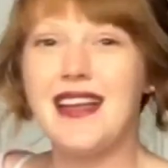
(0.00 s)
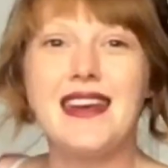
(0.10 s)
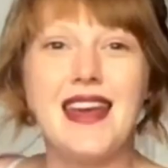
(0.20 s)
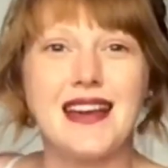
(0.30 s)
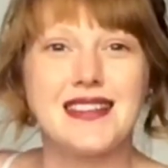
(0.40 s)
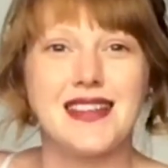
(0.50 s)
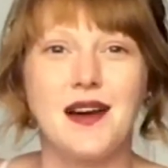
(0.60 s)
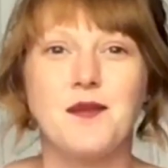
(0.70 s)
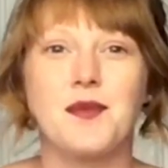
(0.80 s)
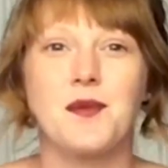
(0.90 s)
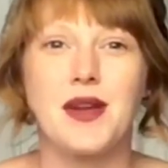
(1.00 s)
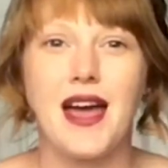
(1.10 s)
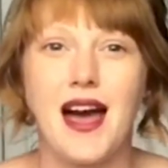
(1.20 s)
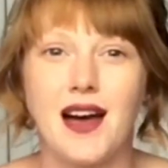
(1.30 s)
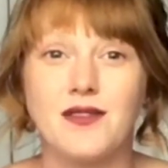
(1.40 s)
Next up, we
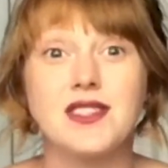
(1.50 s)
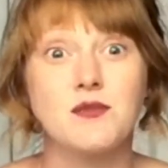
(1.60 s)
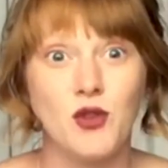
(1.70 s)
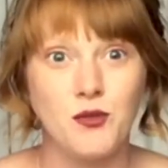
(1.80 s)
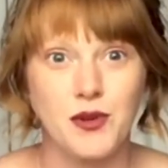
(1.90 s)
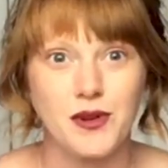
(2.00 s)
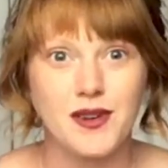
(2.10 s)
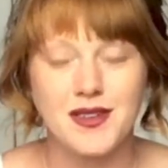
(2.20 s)
have Small Book.